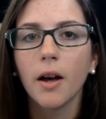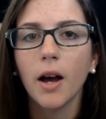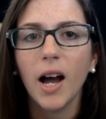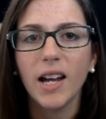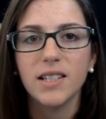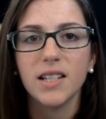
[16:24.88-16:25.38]

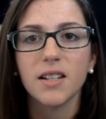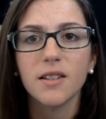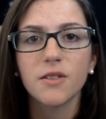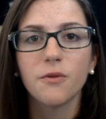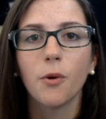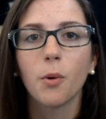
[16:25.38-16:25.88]

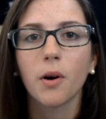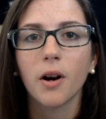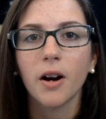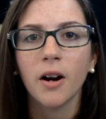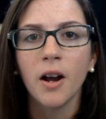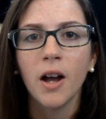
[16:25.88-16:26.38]
ideas
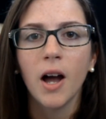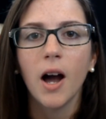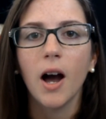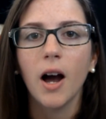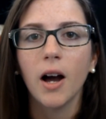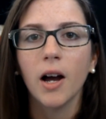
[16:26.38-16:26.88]
for
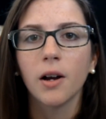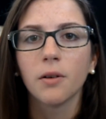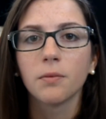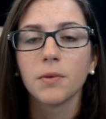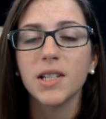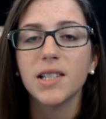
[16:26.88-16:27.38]
a
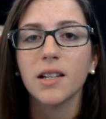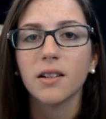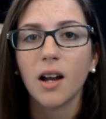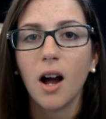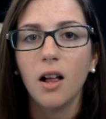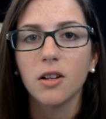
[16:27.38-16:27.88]
recent
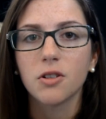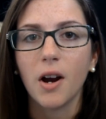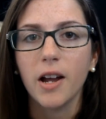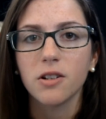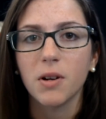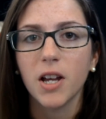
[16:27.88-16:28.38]
college
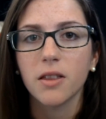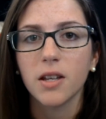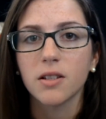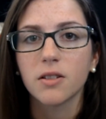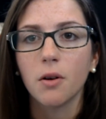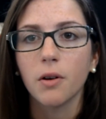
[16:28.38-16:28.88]
graduate
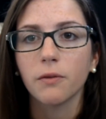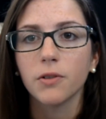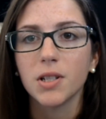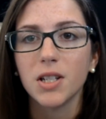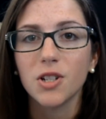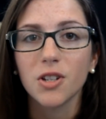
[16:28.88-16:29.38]
that's going for
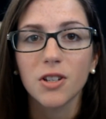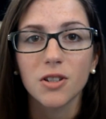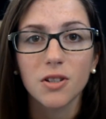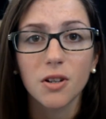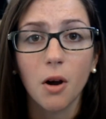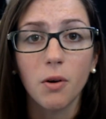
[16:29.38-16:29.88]
teaching,
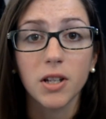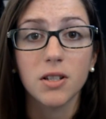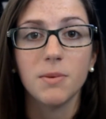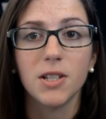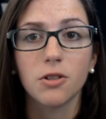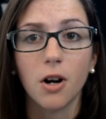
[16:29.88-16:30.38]
that's going to
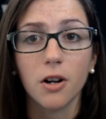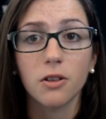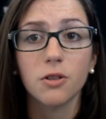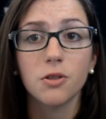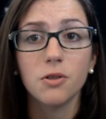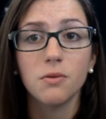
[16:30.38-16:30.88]
be starting
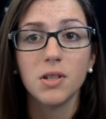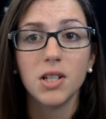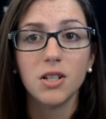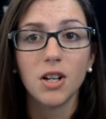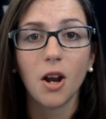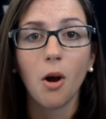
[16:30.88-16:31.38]
their student
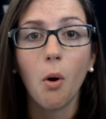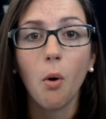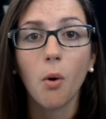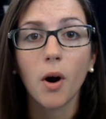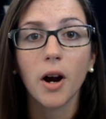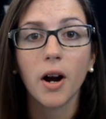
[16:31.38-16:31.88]
teaching,
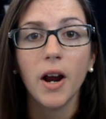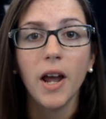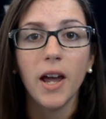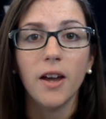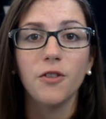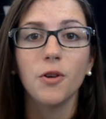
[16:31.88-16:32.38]
or
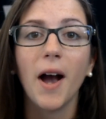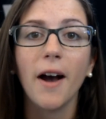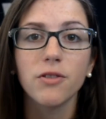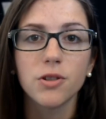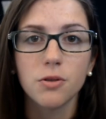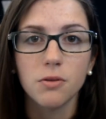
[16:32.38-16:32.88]
if you
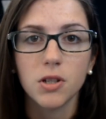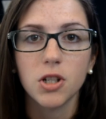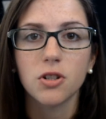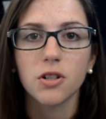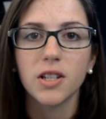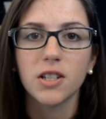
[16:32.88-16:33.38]
have a student
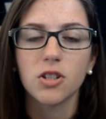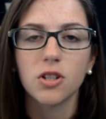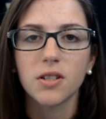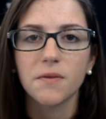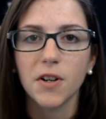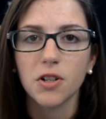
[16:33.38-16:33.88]
teacher that's
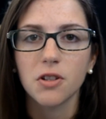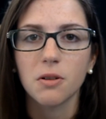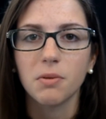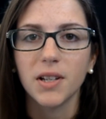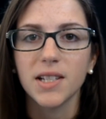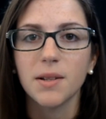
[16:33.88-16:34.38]
just finished their
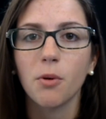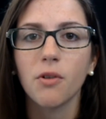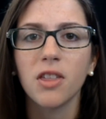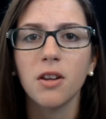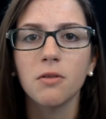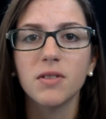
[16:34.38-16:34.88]
placement
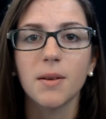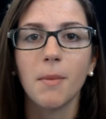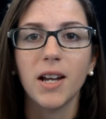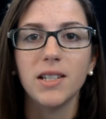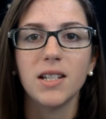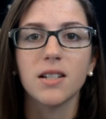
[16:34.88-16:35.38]
with you, some
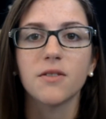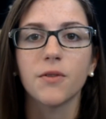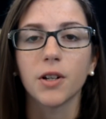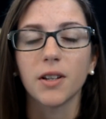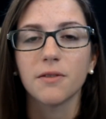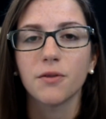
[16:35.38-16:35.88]
ideas
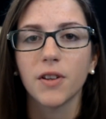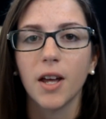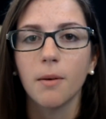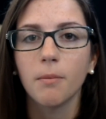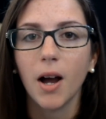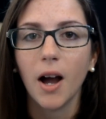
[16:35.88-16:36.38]
for gifts for
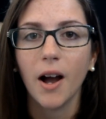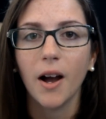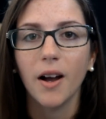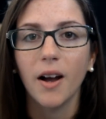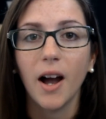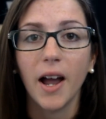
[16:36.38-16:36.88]
them.
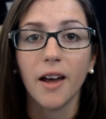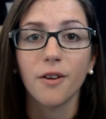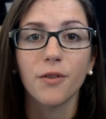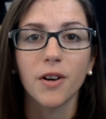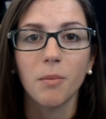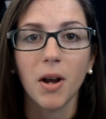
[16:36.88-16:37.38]
I had
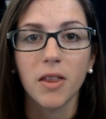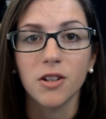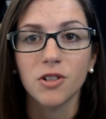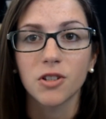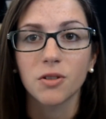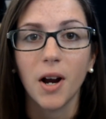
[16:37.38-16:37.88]
a friend of mine that
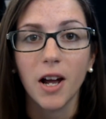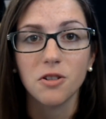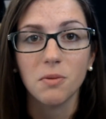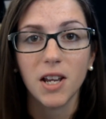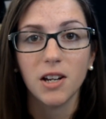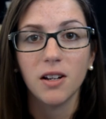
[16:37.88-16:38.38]
just
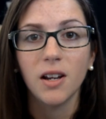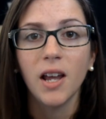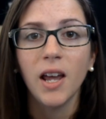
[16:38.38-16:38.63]
graduated